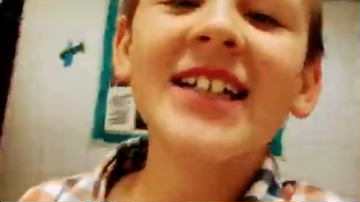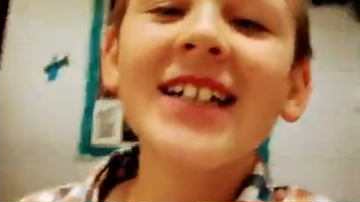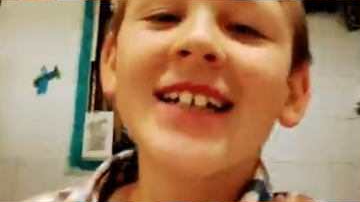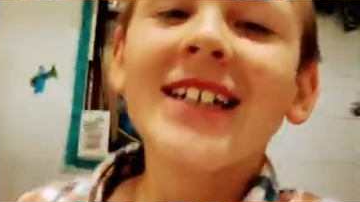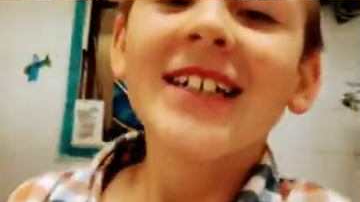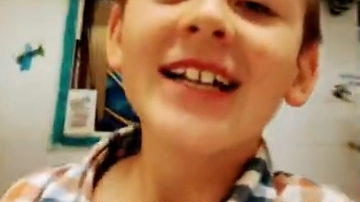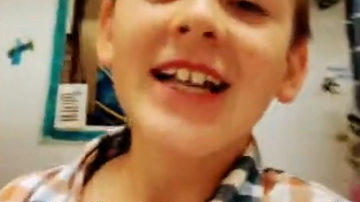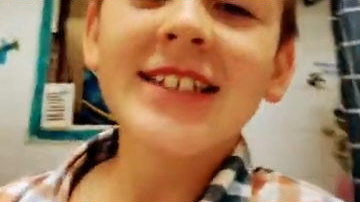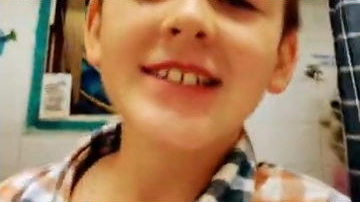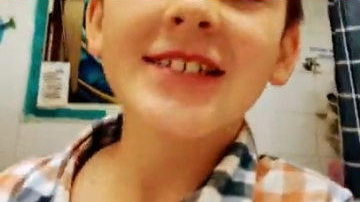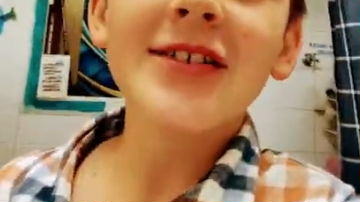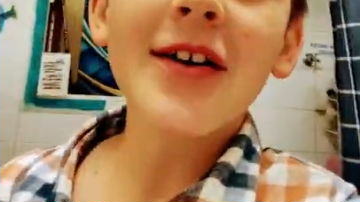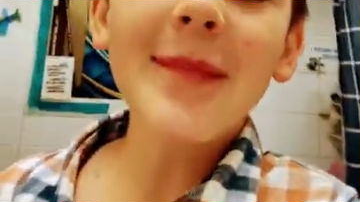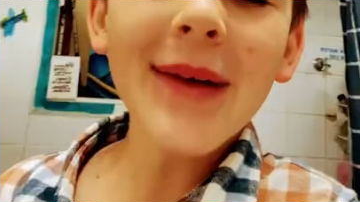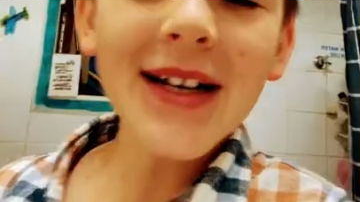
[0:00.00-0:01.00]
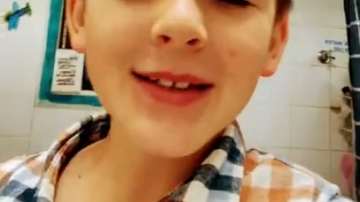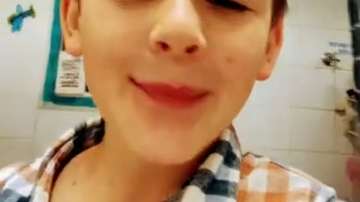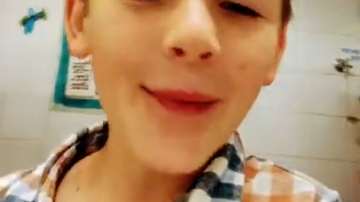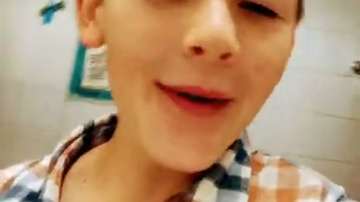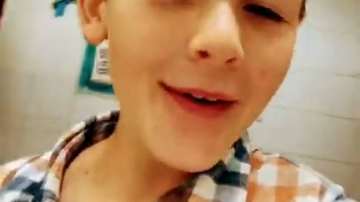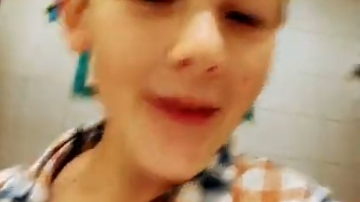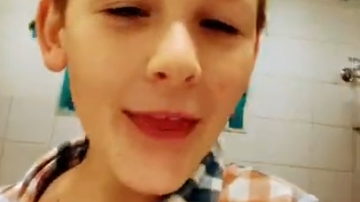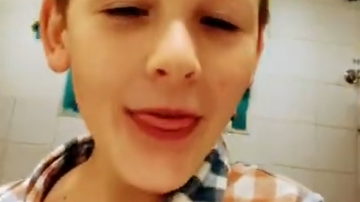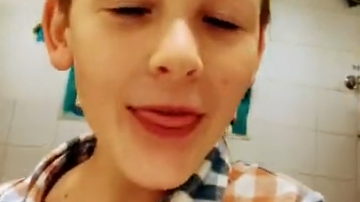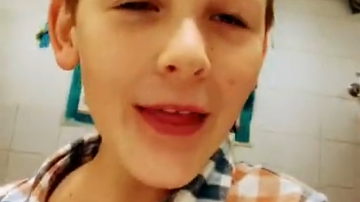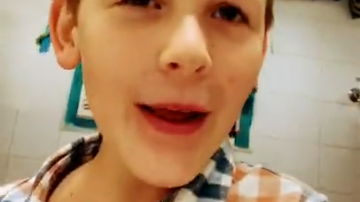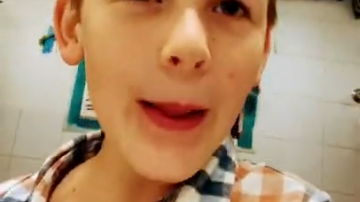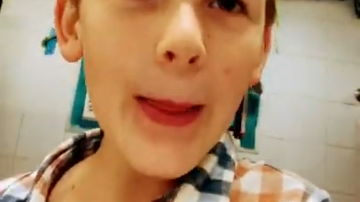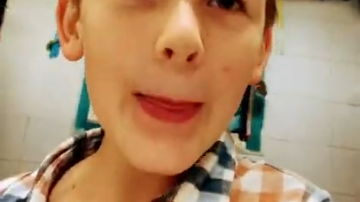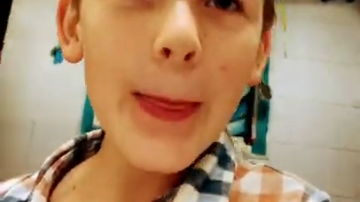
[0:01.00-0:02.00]
Vivian. Yeah, she's going back to Perth.
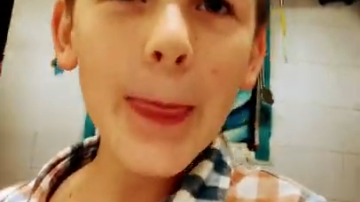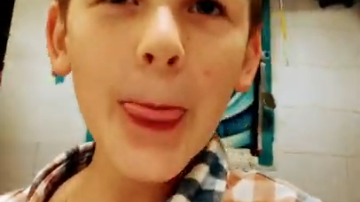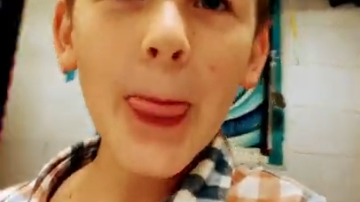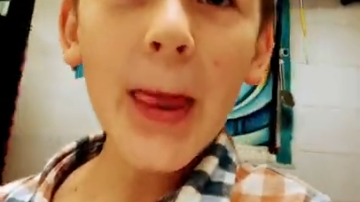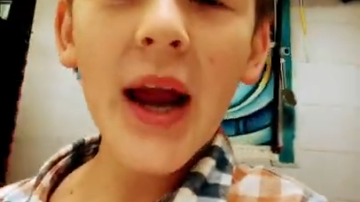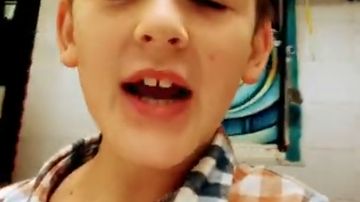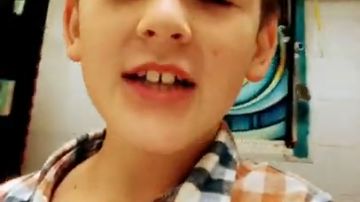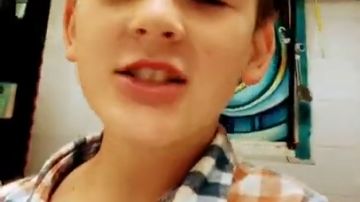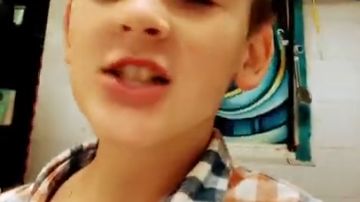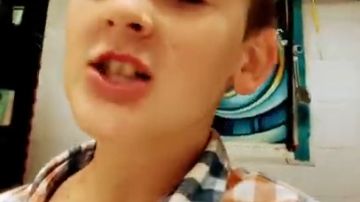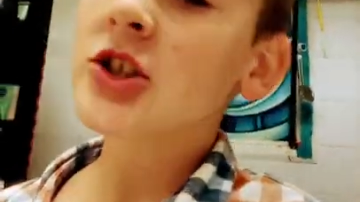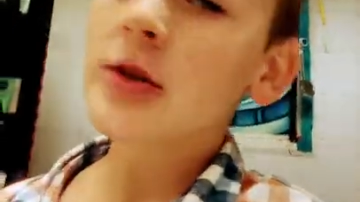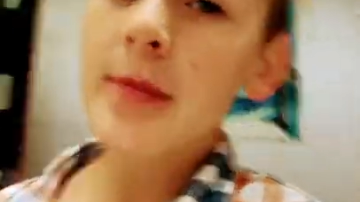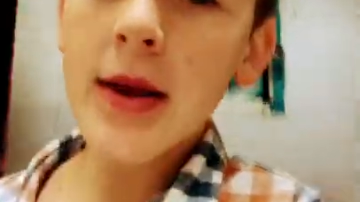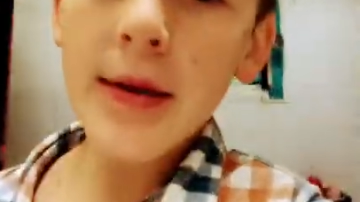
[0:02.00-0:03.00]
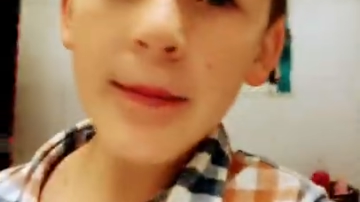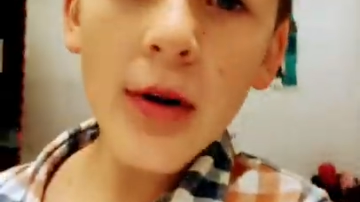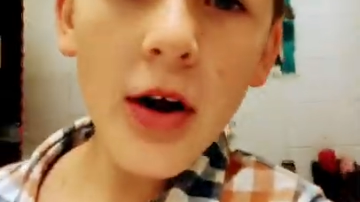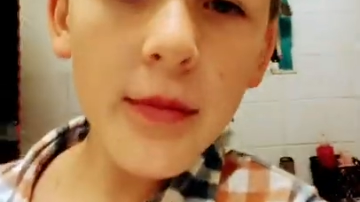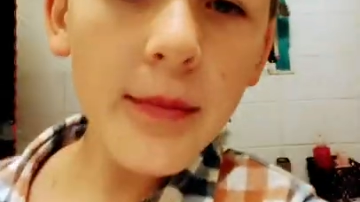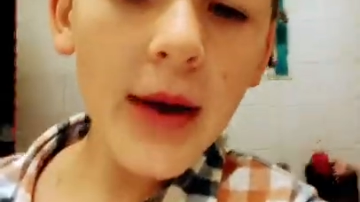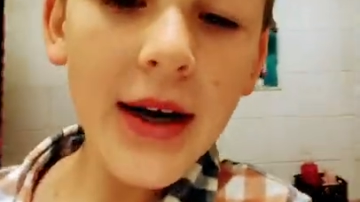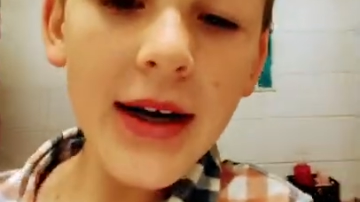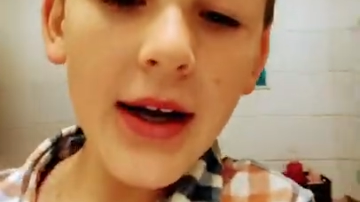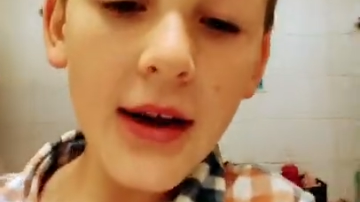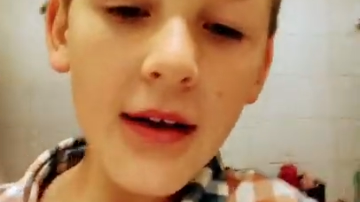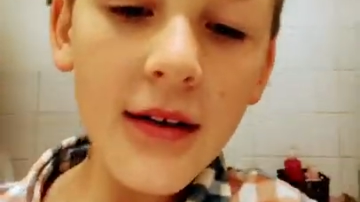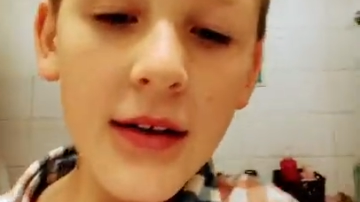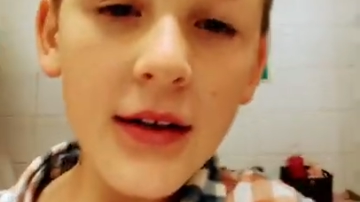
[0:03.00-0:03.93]
She should be in Perth by now.